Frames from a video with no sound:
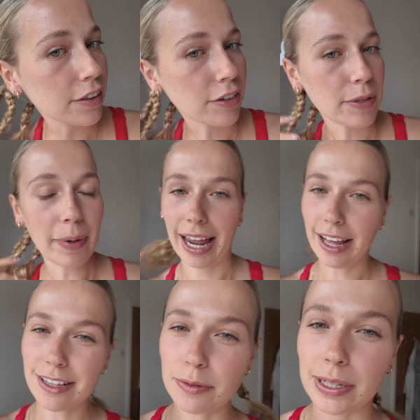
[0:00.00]

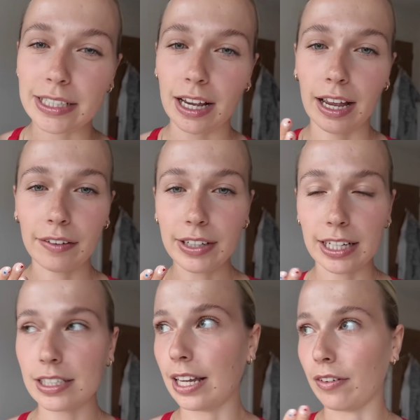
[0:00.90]
plaits, which I haven't
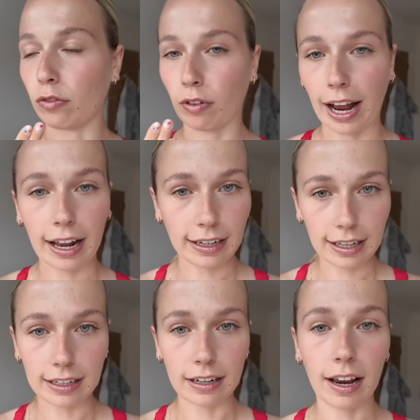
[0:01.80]
actually ever ran
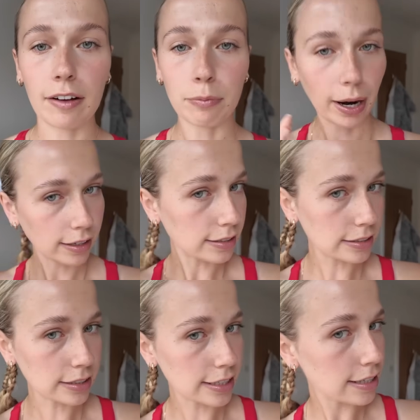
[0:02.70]
in. I have
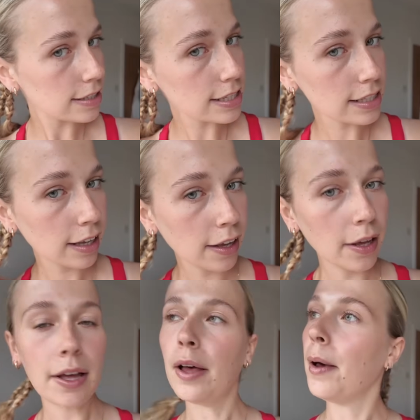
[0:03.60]
practiced this.
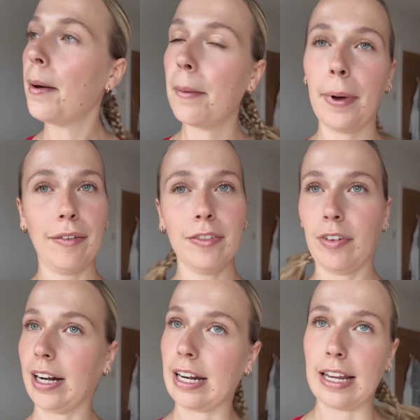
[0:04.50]
I haven't
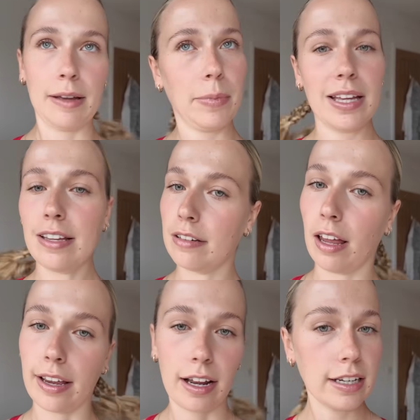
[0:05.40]
ran in it, but it
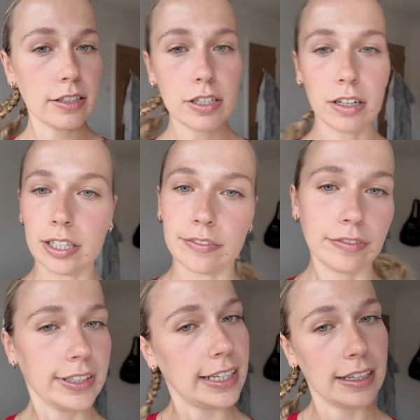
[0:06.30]
like I literally can't even
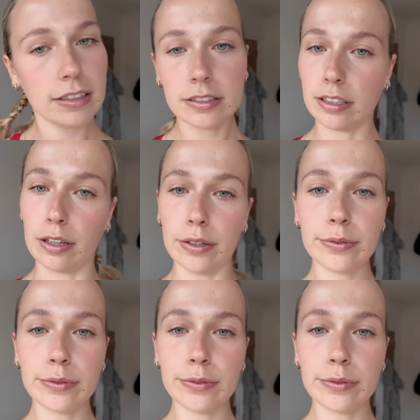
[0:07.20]
feel it, so